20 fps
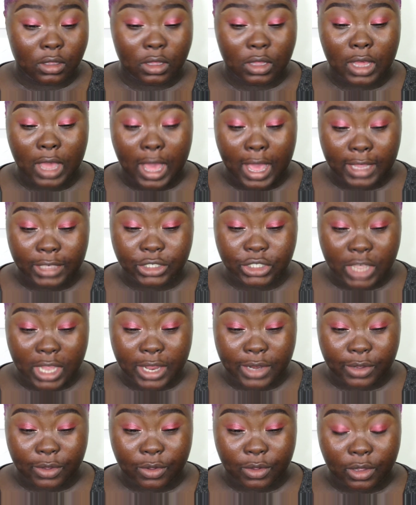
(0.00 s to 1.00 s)

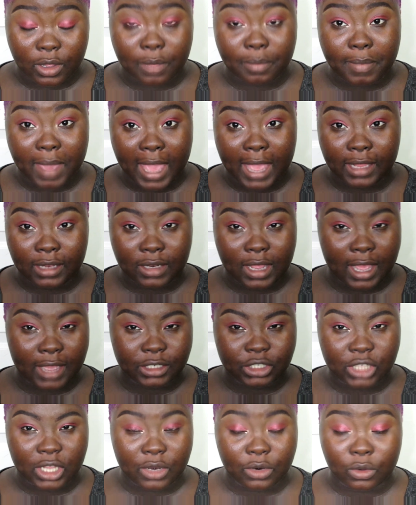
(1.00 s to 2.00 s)
eyeshadow, a matte
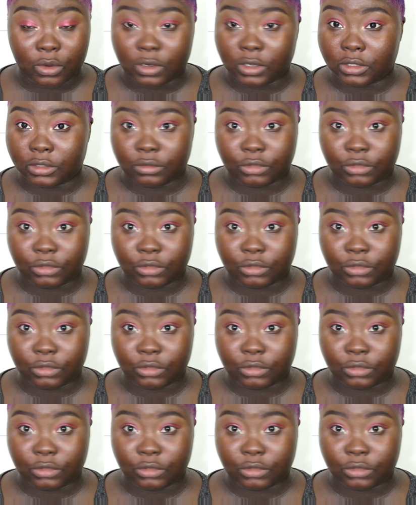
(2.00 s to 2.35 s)
eyeshadow,